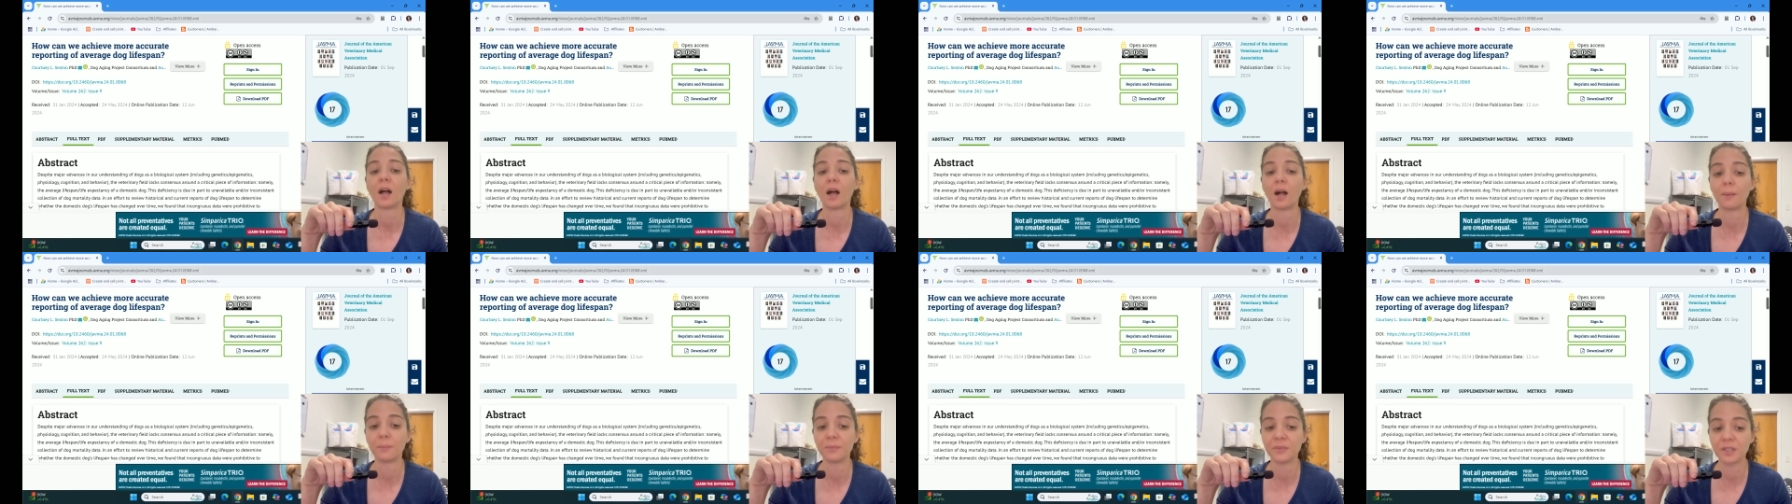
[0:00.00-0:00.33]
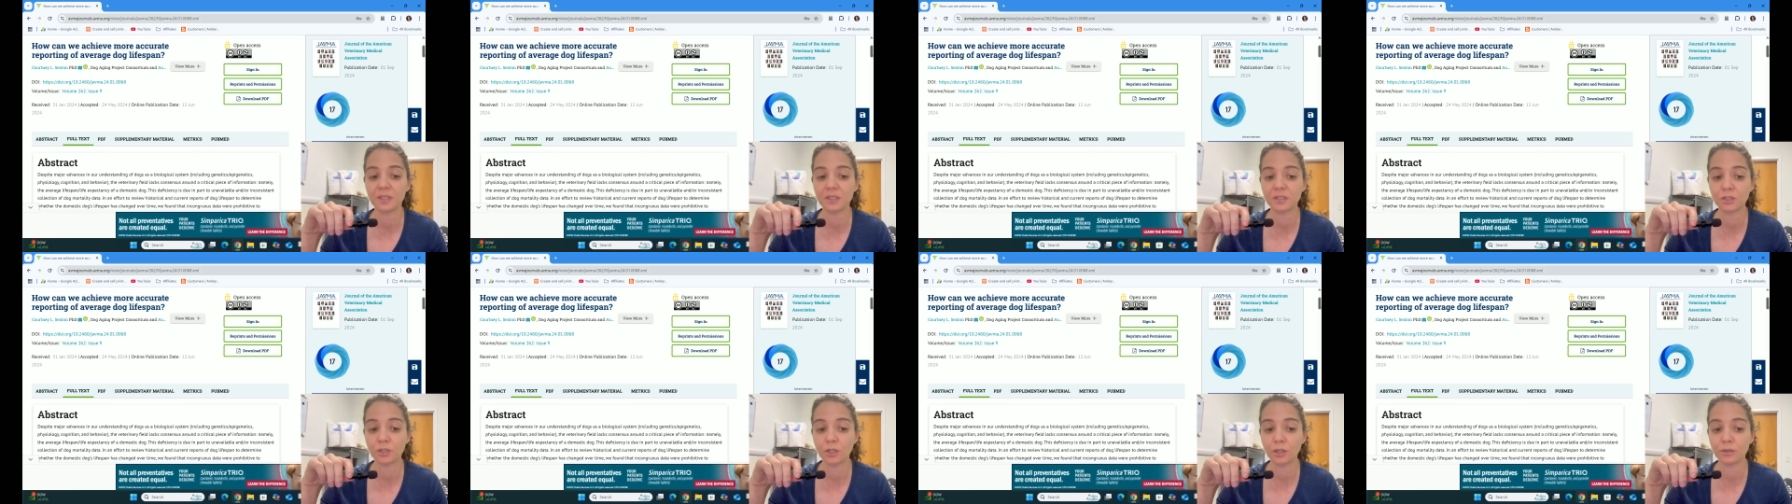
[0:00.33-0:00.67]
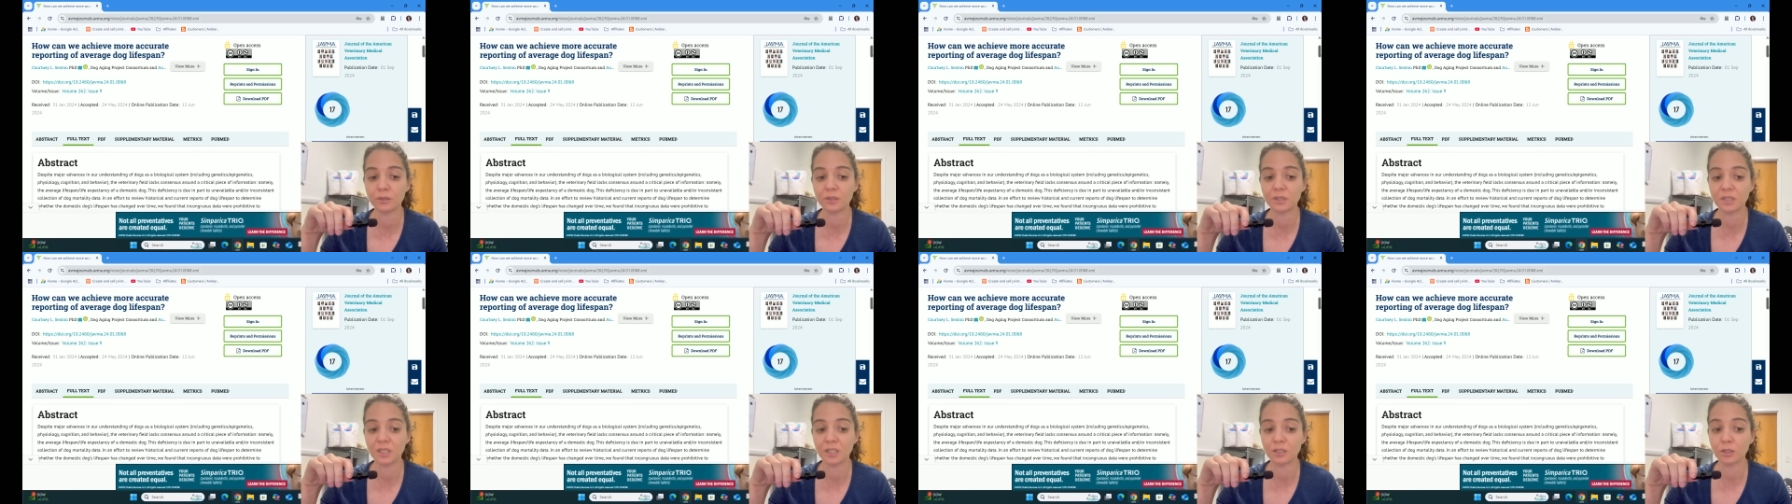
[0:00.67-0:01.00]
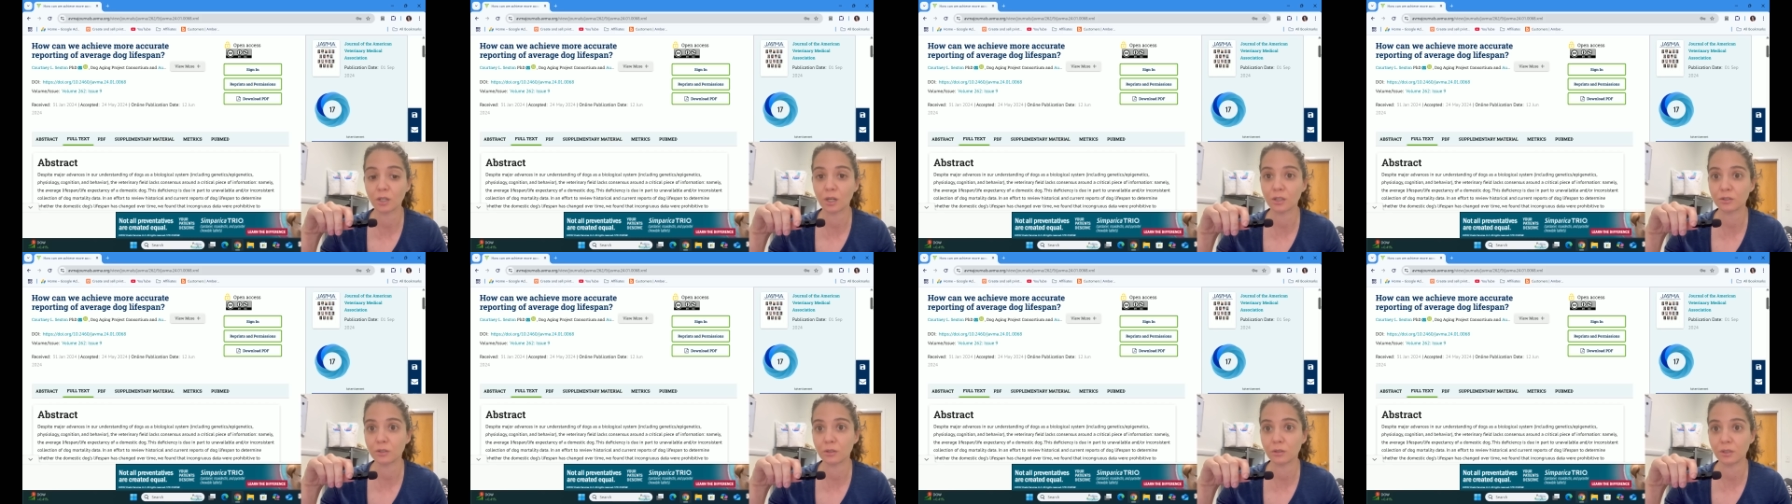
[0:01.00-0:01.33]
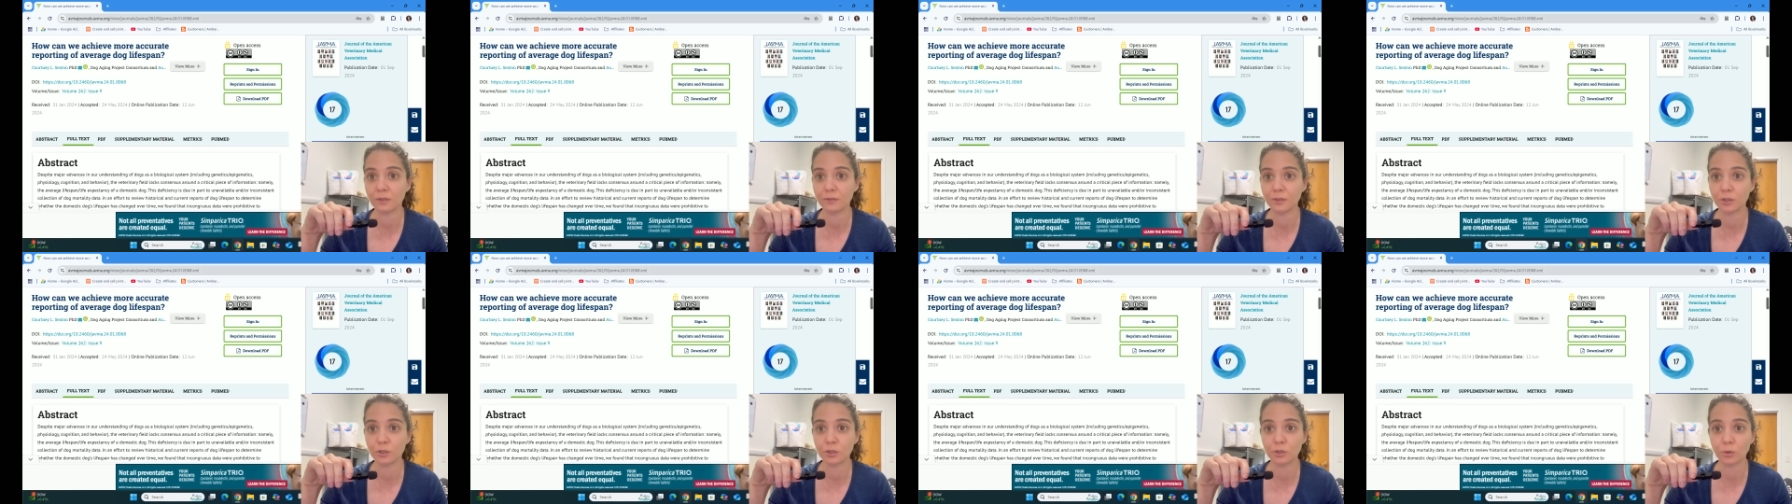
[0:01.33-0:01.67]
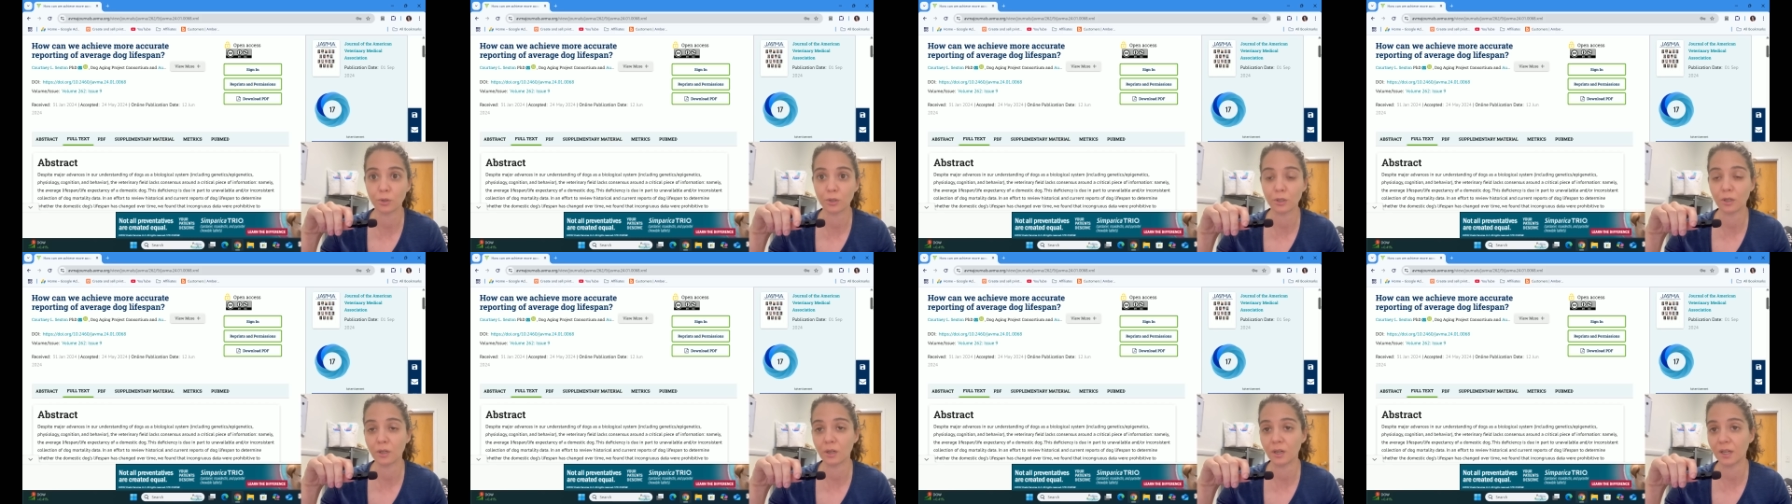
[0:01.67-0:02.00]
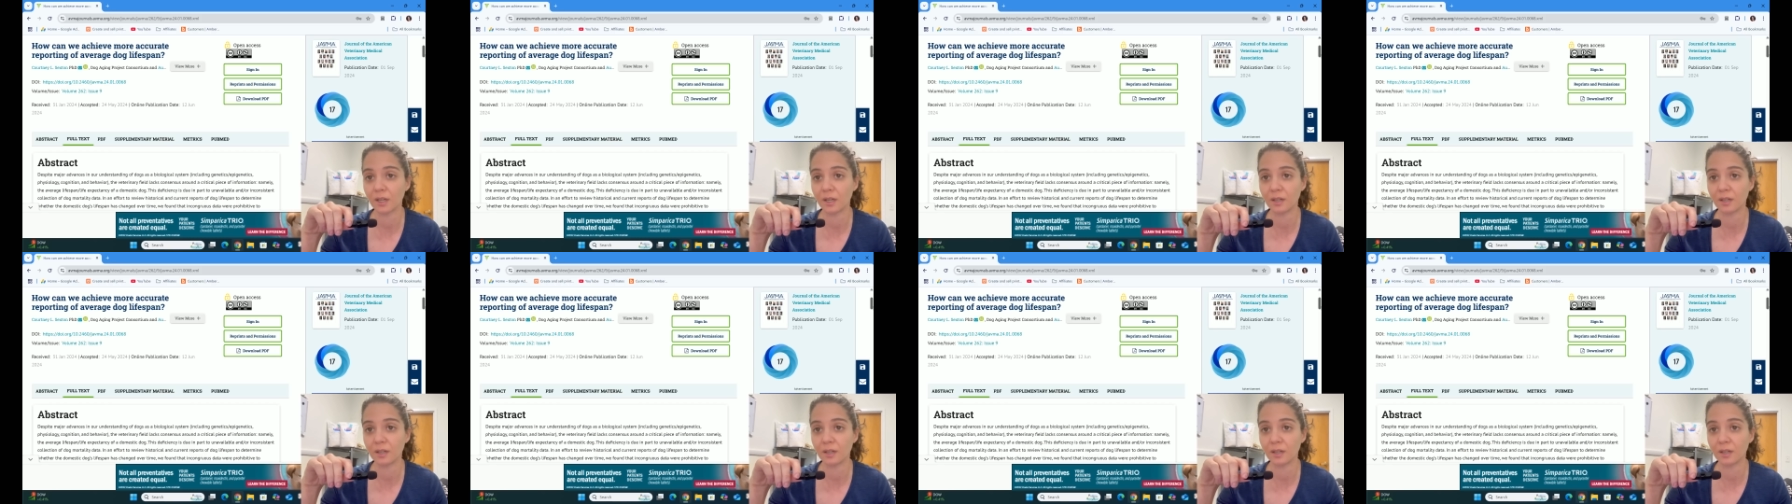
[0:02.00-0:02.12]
um, that shows that dogs are living shorter.